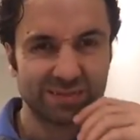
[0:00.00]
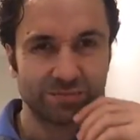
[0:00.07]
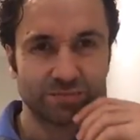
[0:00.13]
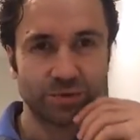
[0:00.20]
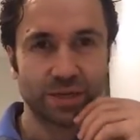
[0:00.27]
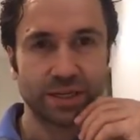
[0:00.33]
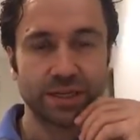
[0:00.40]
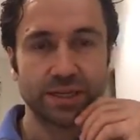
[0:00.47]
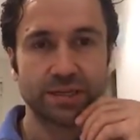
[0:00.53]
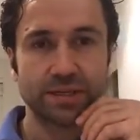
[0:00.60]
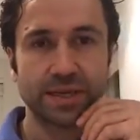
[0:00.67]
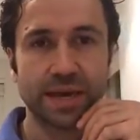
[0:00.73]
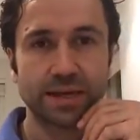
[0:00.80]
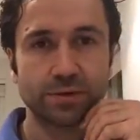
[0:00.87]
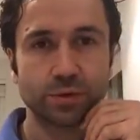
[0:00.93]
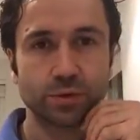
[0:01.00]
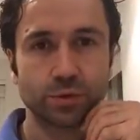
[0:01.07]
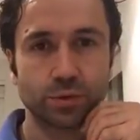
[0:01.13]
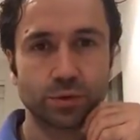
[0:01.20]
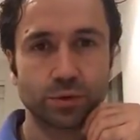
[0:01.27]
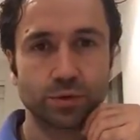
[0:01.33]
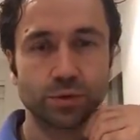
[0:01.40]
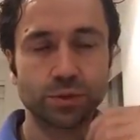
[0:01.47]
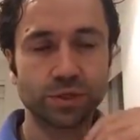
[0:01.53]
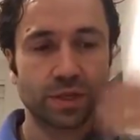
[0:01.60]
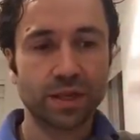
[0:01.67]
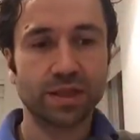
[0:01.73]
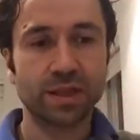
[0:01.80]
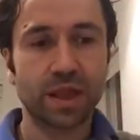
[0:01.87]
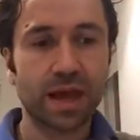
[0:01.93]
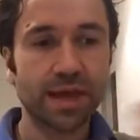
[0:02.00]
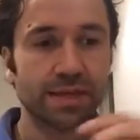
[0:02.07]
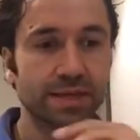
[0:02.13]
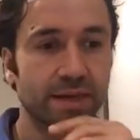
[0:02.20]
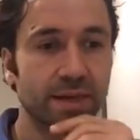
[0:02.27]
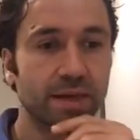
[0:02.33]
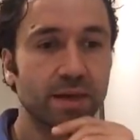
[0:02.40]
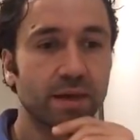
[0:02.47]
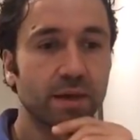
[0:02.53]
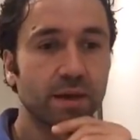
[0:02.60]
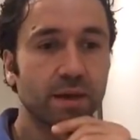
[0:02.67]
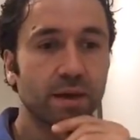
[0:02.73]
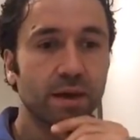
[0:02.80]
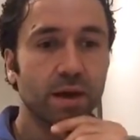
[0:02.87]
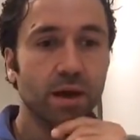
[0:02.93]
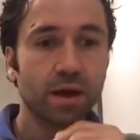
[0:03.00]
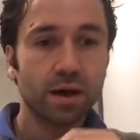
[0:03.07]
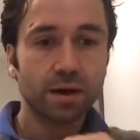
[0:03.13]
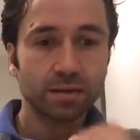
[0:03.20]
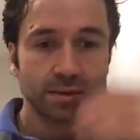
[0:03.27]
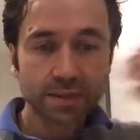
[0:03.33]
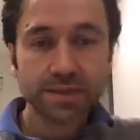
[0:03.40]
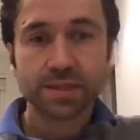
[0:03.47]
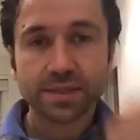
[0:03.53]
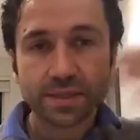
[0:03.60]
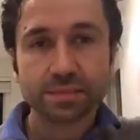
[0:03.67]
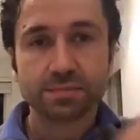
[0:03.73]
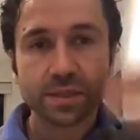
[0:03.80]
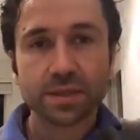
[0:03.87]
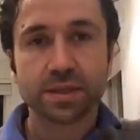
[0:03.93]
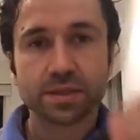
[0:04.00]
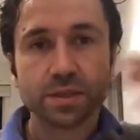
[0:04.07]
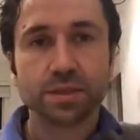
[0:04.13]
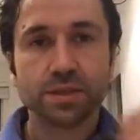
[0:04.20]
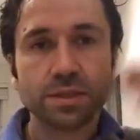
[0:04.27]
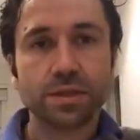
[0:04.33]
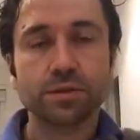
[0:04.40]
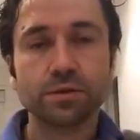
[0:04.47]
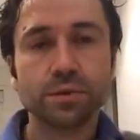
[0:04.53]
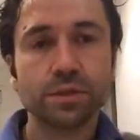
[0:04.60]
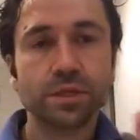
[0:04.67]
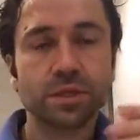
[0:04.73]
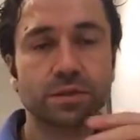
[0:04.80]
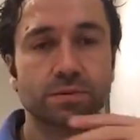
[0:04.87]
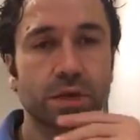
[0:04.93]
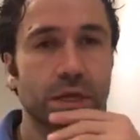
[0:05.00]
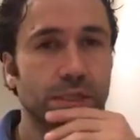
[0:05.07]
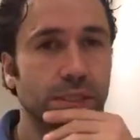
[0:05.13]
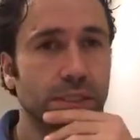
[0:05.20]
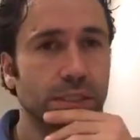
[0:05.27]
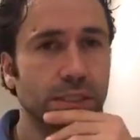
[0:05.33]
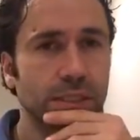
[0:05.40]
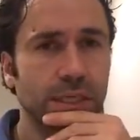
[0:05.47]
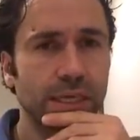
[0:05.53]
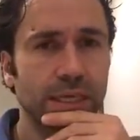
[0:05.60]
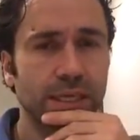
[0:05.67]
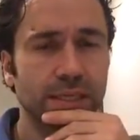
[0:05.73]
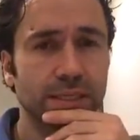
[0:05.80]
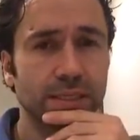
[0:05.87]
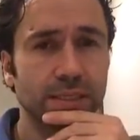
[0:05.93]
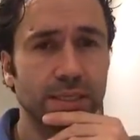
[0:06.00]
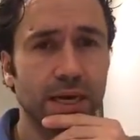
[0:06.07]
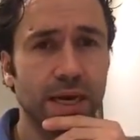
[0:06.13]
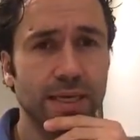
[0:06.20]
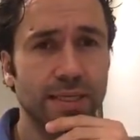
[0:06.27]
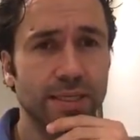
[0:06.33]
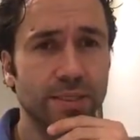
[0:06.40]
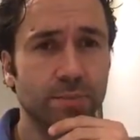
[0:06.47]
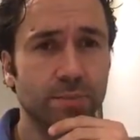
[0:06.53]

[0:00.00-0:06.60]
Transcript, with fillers: really get to use it and like it. Uh, this is something that continuously runs in designers'